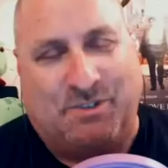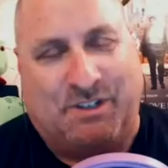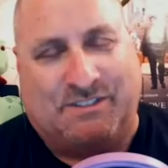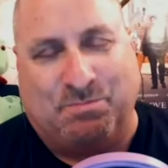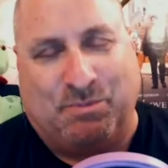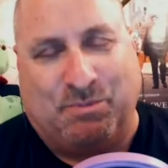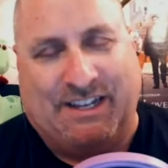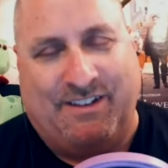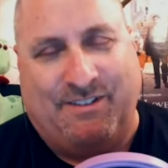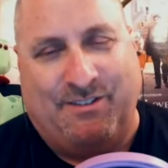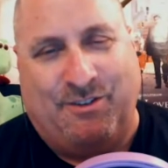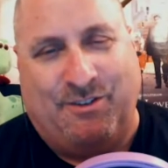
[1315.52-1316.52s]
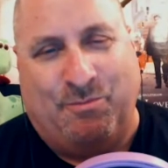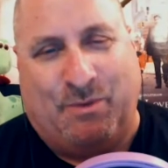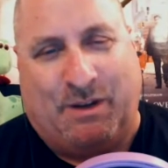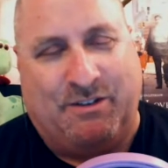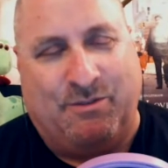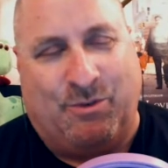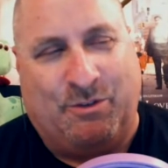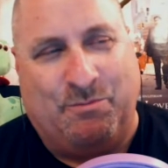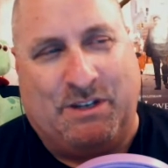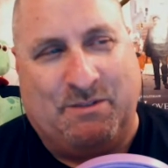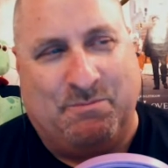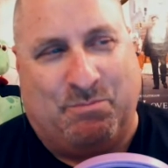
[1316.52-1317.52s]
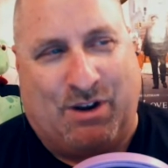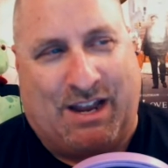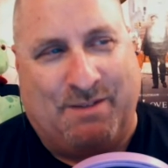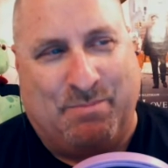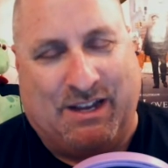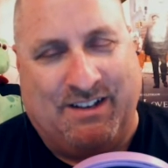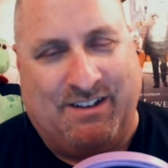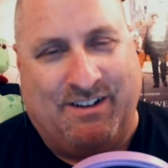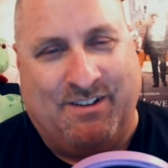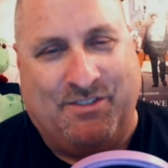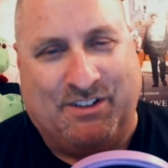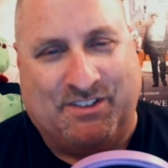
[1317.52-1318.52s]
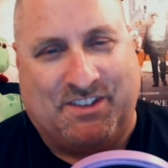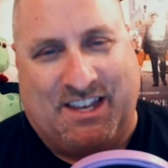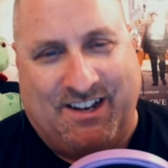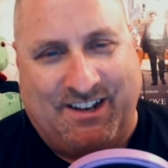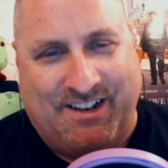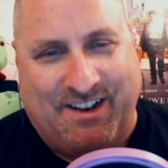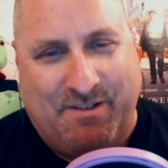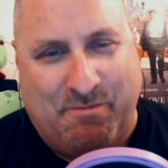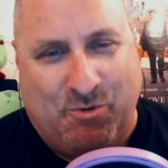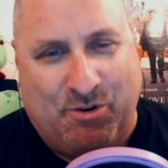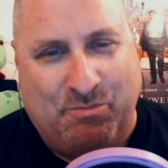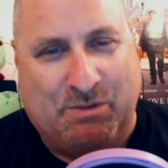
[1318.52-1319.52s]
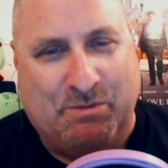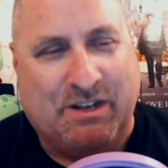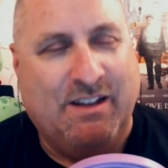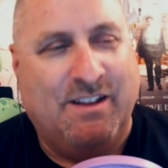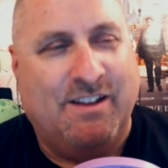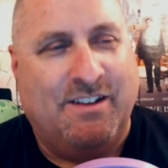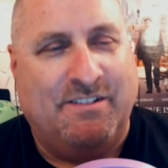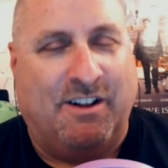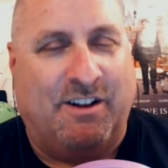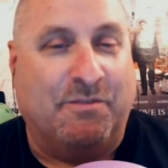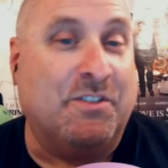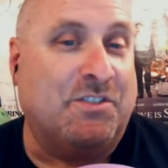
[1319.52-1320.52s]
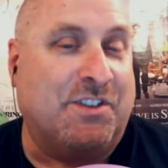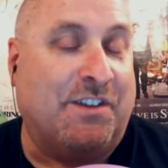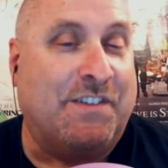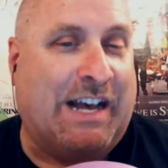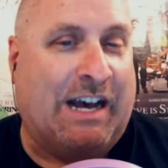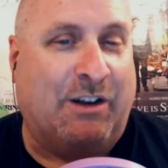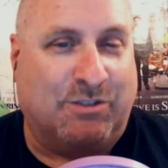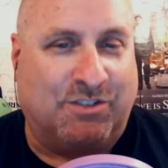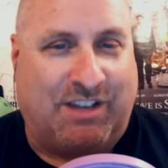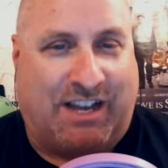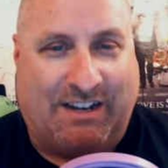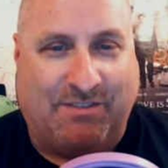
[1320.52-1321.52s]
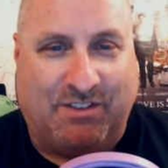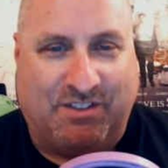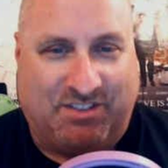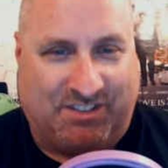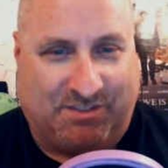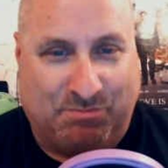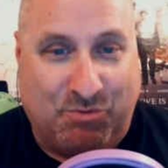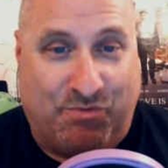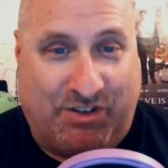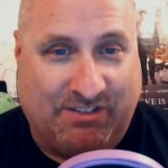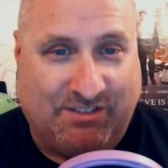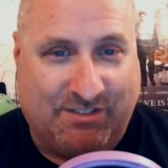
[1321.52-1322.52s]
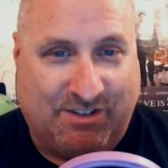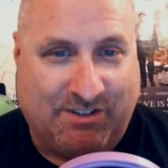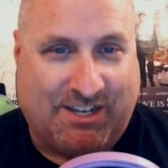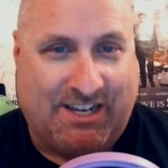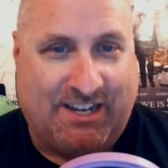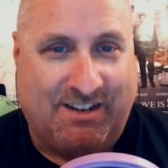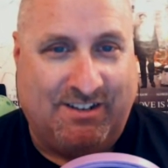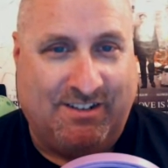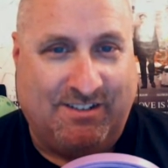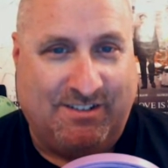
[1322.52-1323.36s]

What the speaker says: explain, by what you mean, Brad, by none of it's canon anymore, you mean none of the stuff outside of the 6 movies are canon?